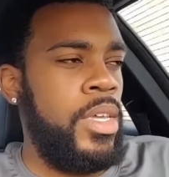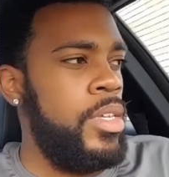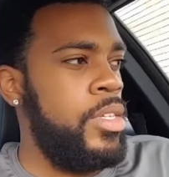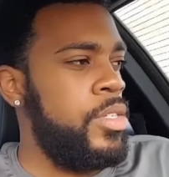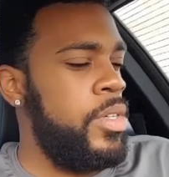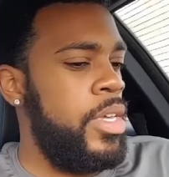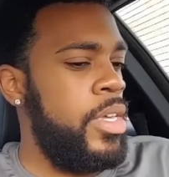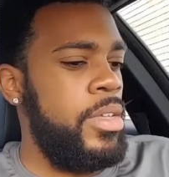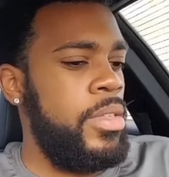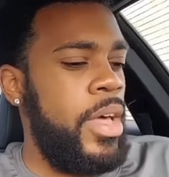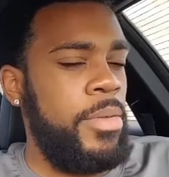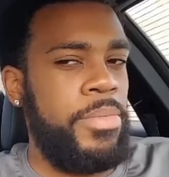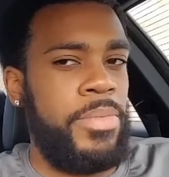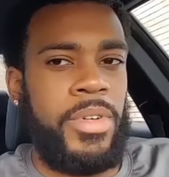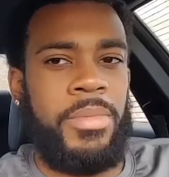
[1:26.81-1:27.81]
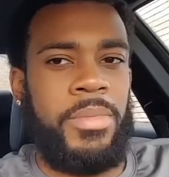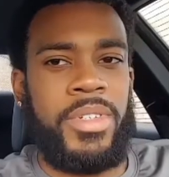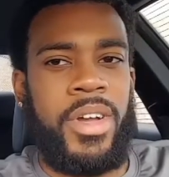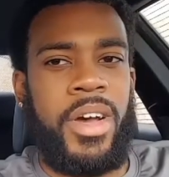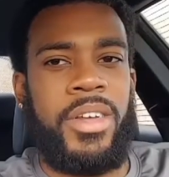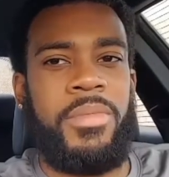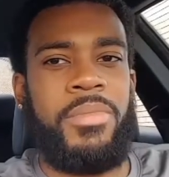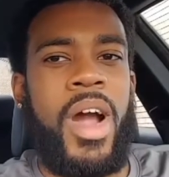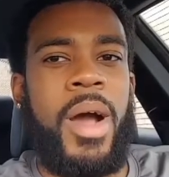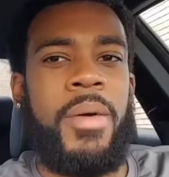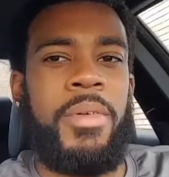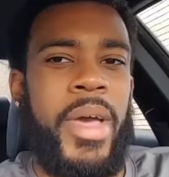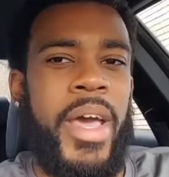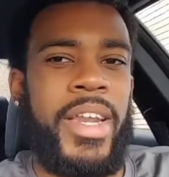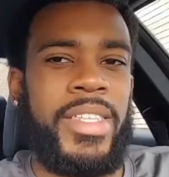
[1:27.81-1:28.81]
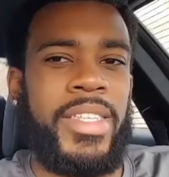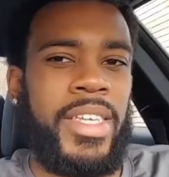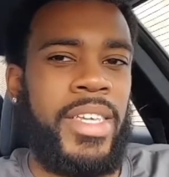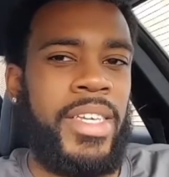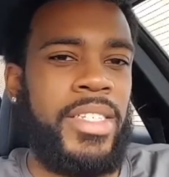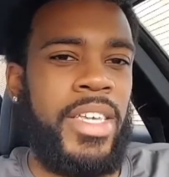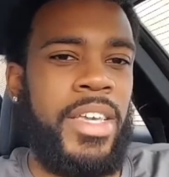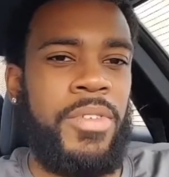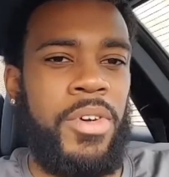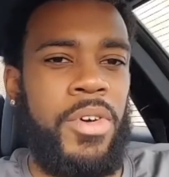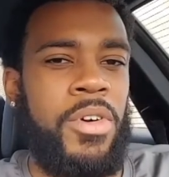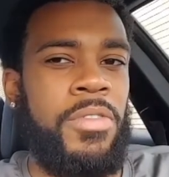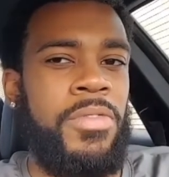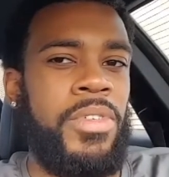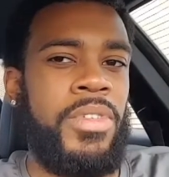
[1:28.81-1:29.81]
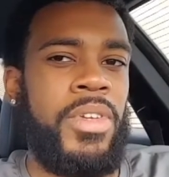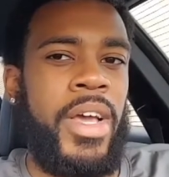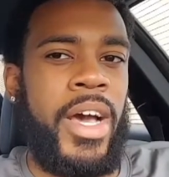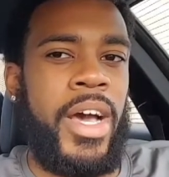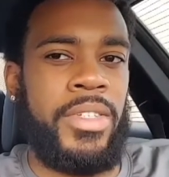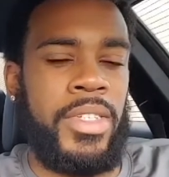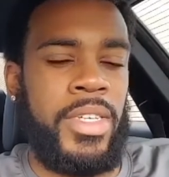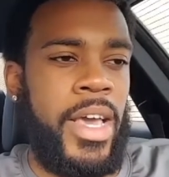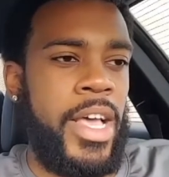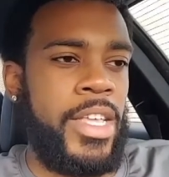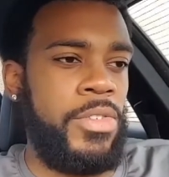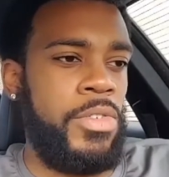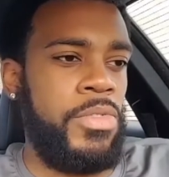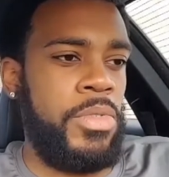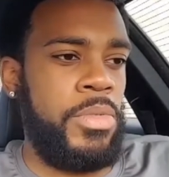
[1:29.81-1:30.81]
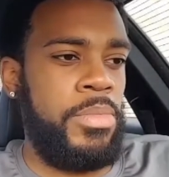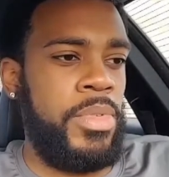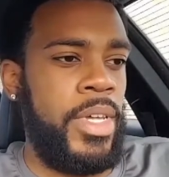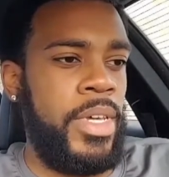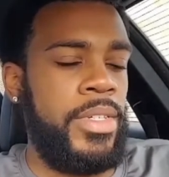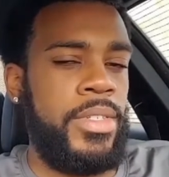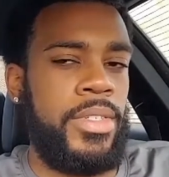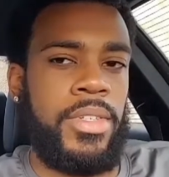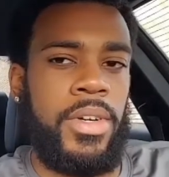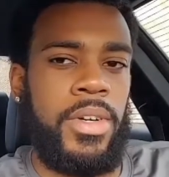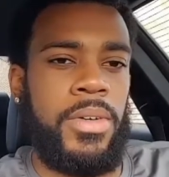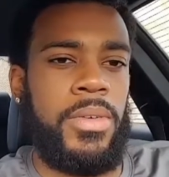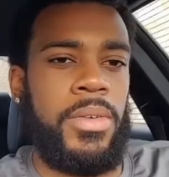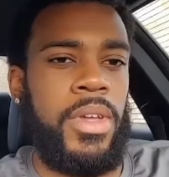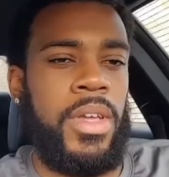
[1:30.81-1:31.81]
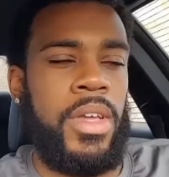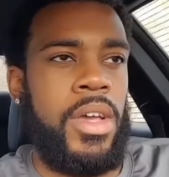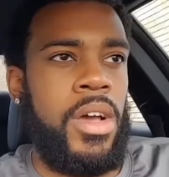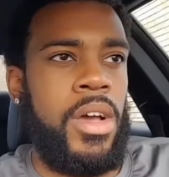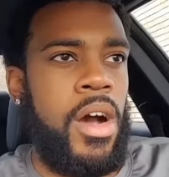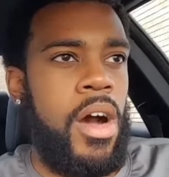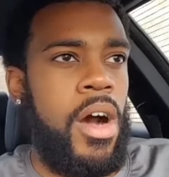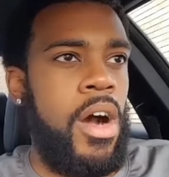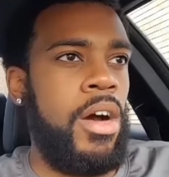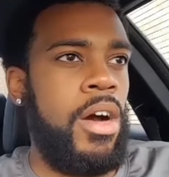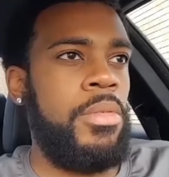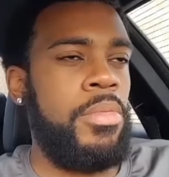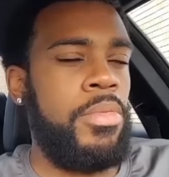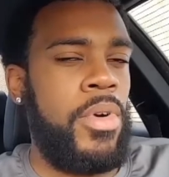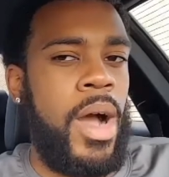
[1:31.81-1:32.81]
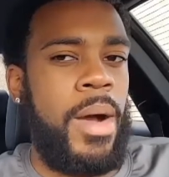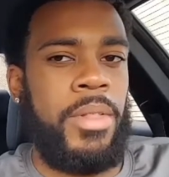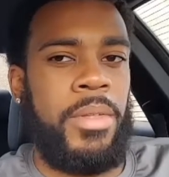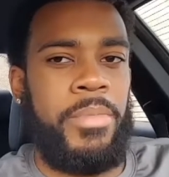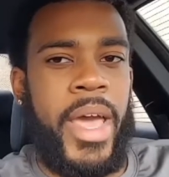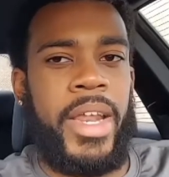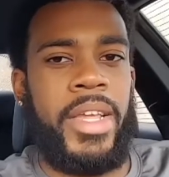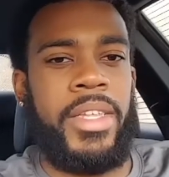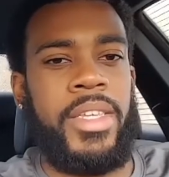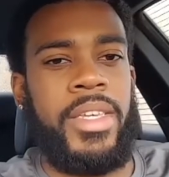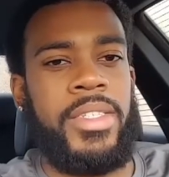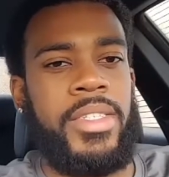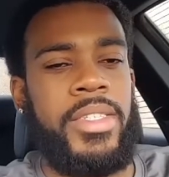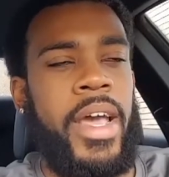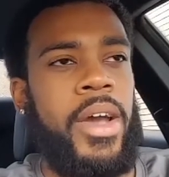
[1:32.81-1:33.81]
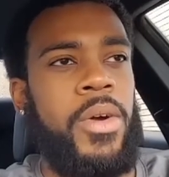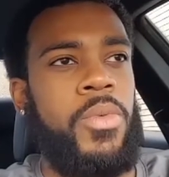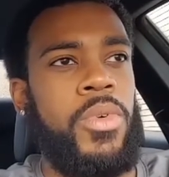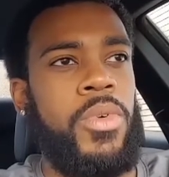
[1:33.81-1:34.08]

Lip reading: So yeah, like pretty much all the problematic things, even the oil filter housing gasket was replaced. So all the problematic things that